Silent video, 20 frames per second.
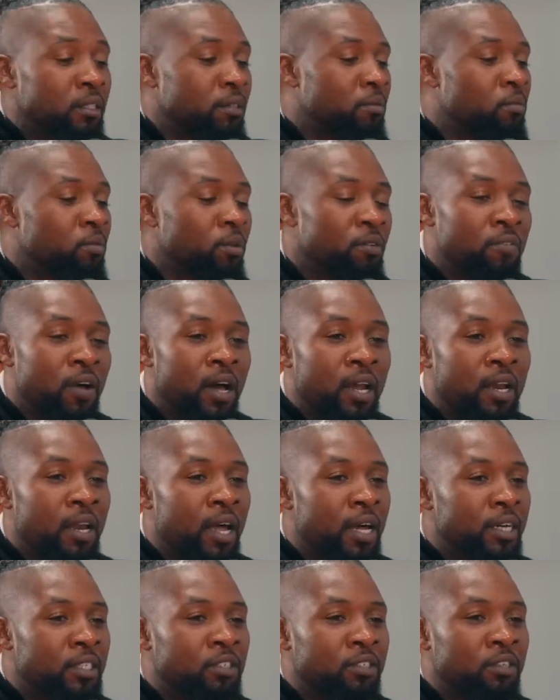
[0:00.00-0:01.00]
a
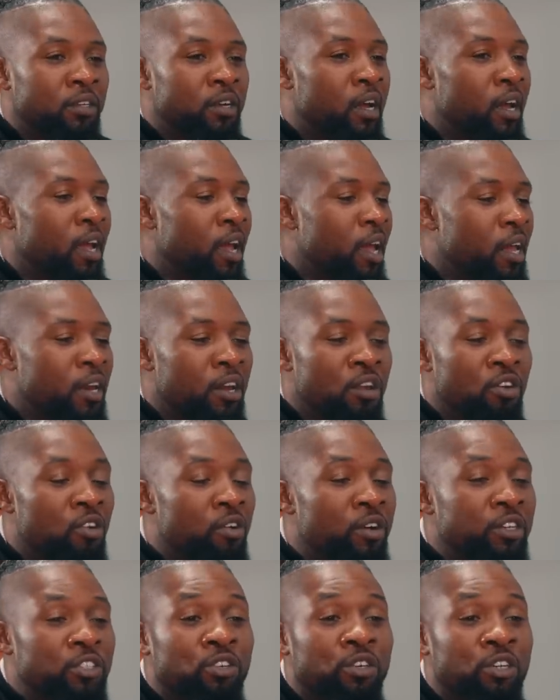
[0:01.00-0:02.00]
revitalizer and a
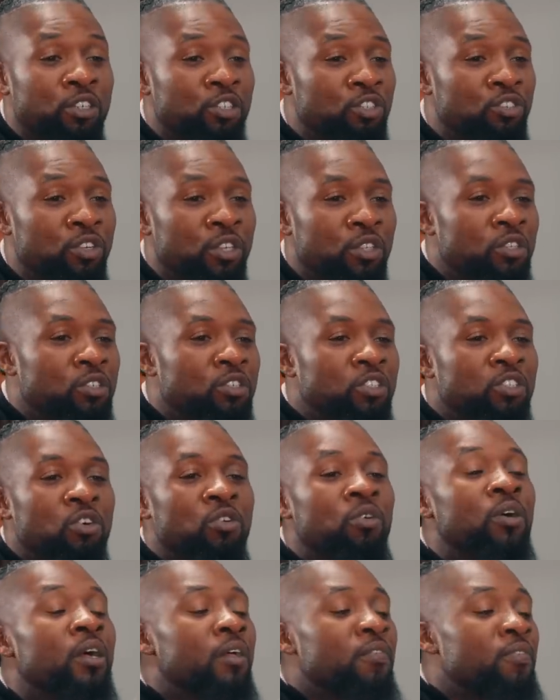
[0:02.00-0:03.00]
nourisher and a strengthener.
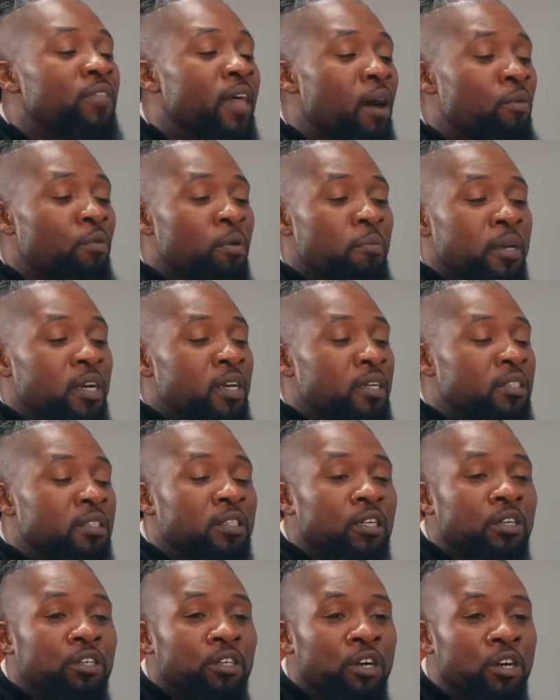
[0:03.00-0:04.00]
So that would be
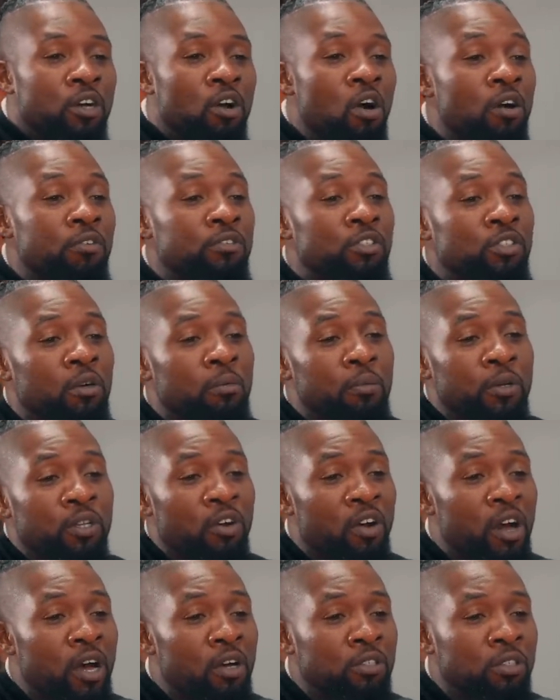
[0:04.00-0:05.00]
considered your cough syrup
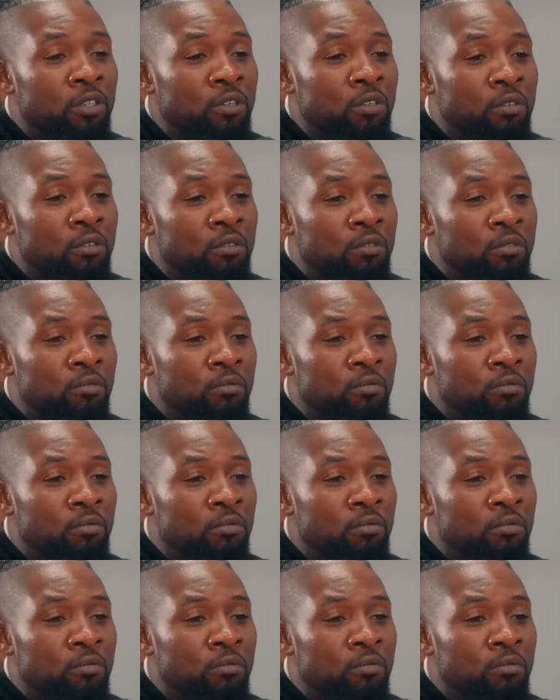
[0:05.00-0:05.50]
in your household.